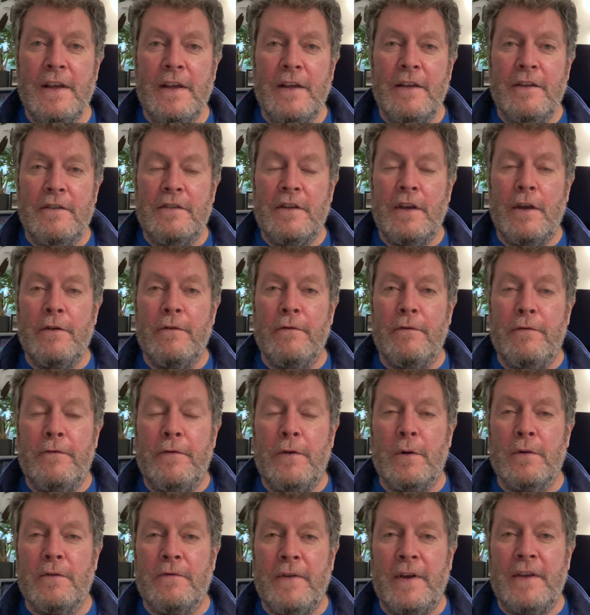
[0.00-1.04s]
So
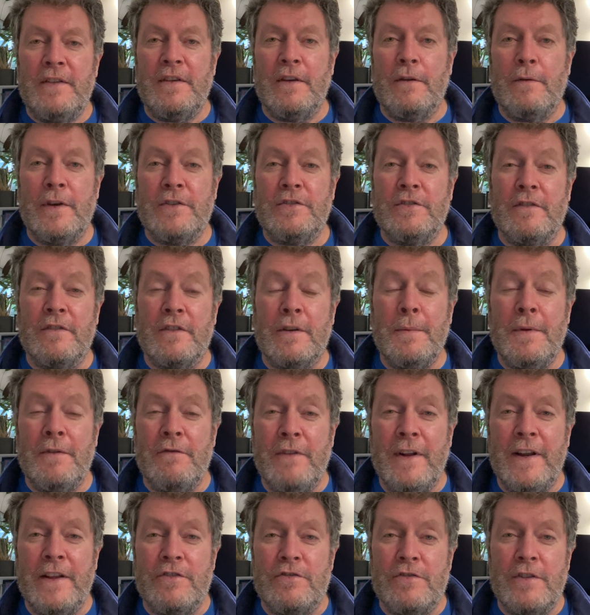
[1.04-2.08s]
forward-facing questions can be
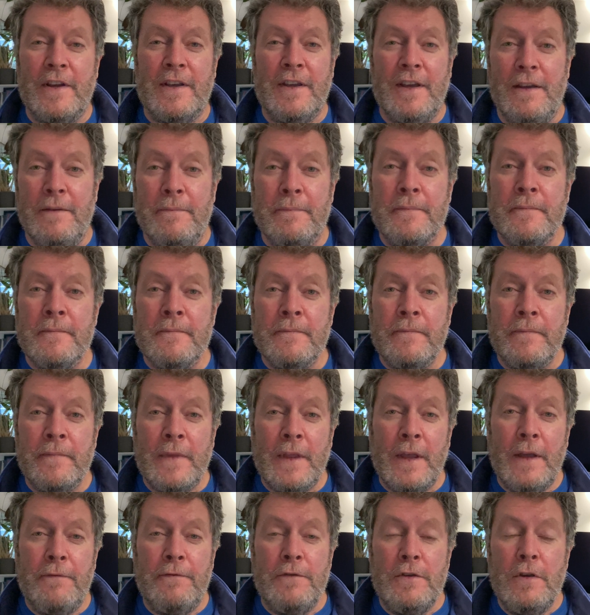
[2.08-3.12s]
really tricky.
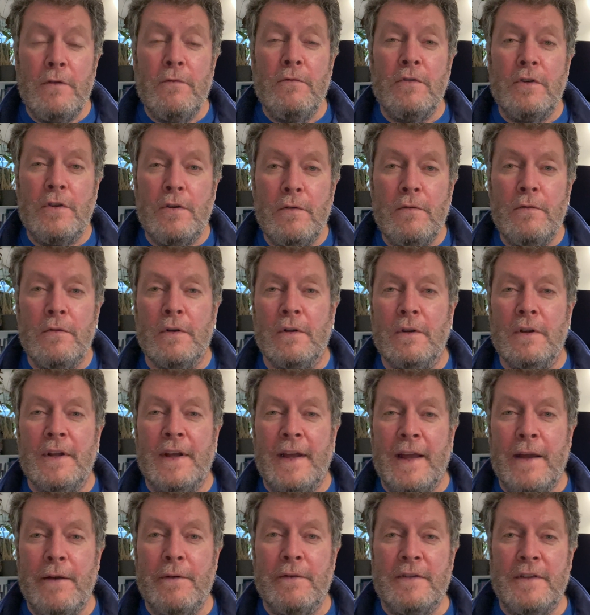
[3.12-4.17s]
If you Google
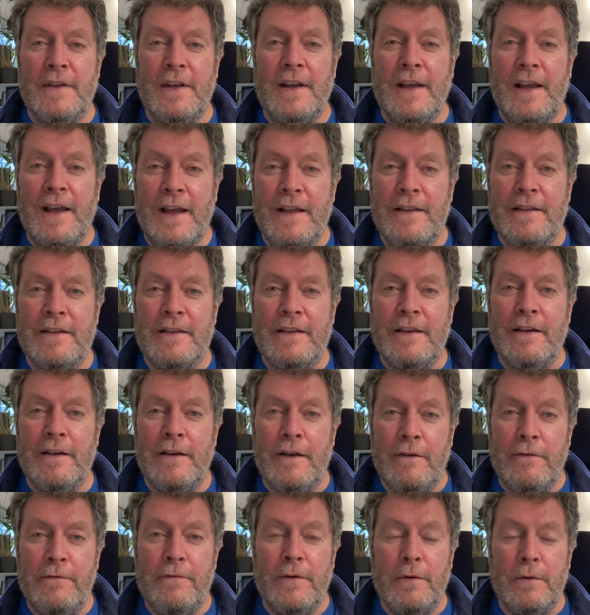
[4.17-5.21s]
how to answer
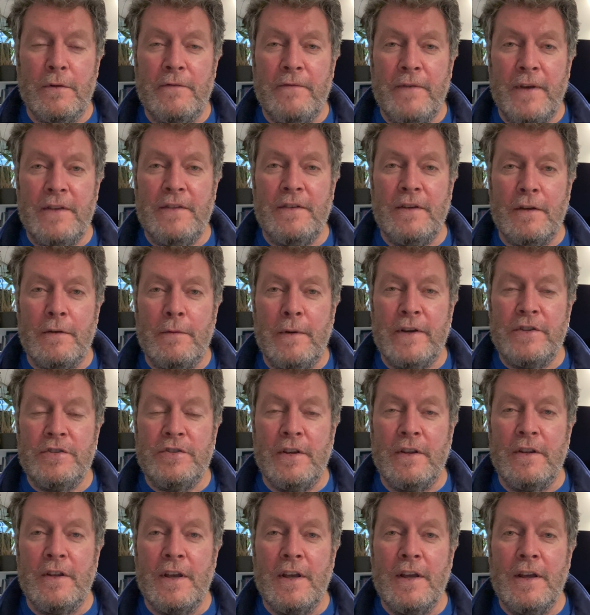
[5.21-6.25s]
a forward-facing
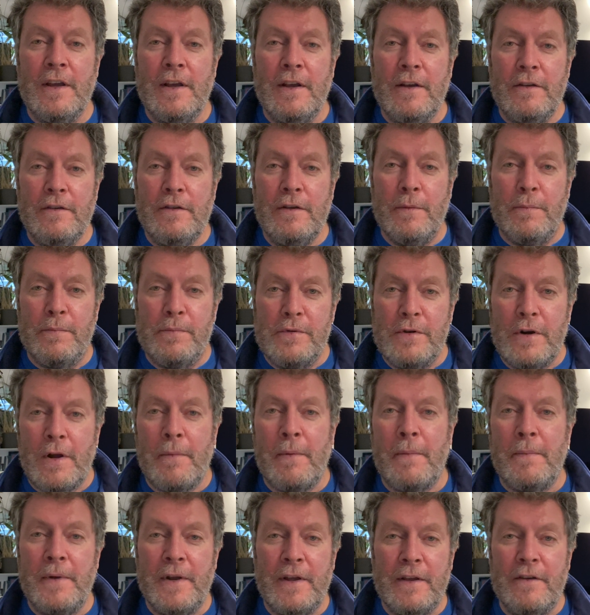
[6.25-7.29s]
question, you're
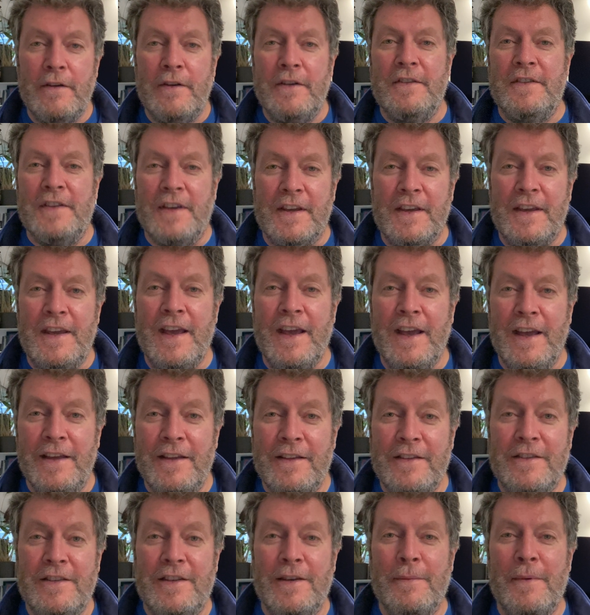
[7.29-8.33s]
probably going to
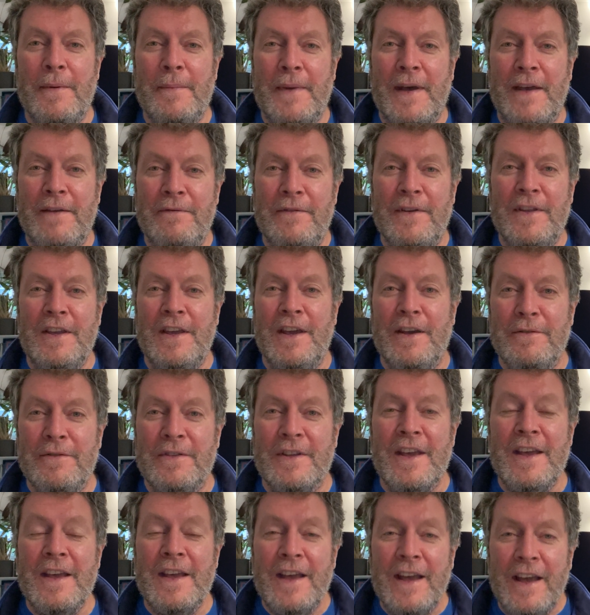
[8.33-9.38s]
get some of my videos.
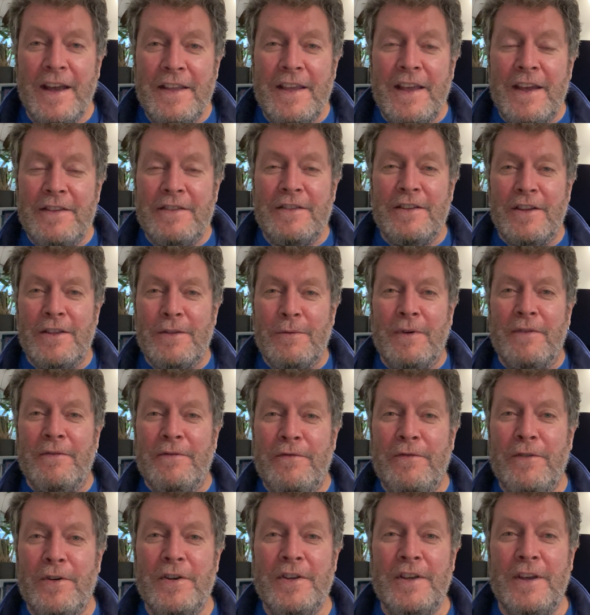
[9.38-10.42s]
And here's another one
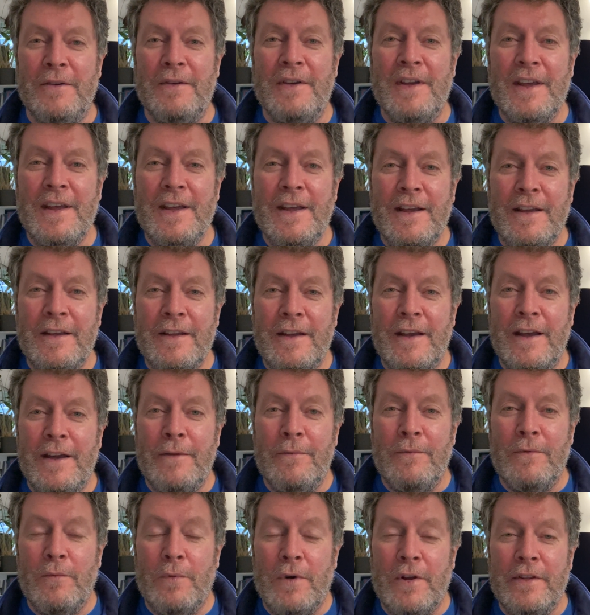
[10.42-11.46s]
for you,
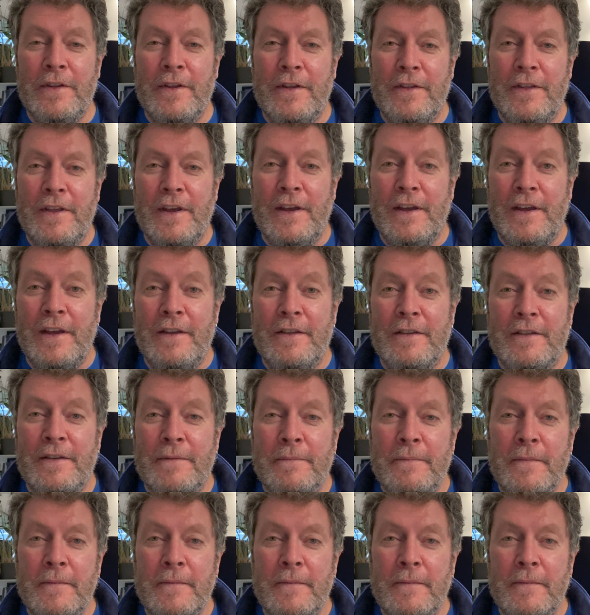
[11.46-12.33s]
one that has